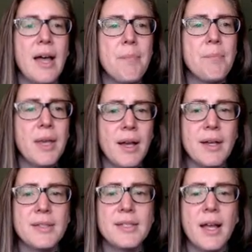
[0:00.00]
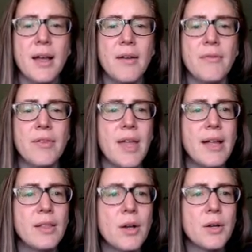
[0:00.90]
because of
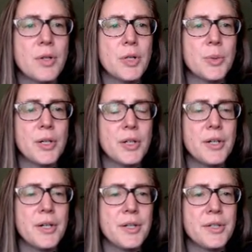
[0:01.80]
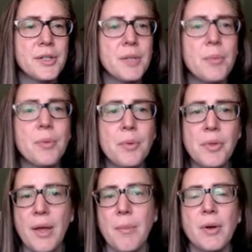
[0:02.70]
that long short current. It's going to pull
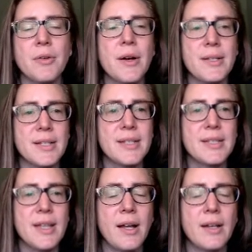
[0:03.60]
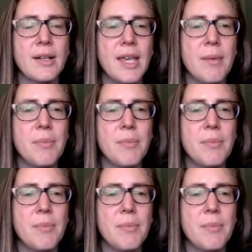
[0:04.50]
them across and it's not going to keep